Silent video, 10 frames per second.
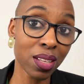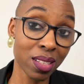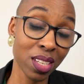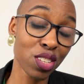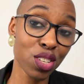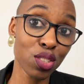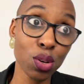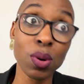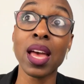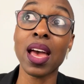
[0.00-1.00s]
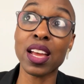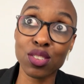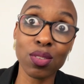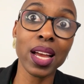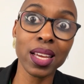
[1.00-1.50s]
attention to and
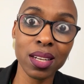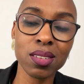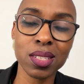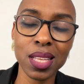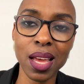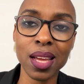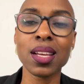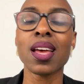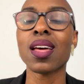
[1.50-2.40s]
try and understand,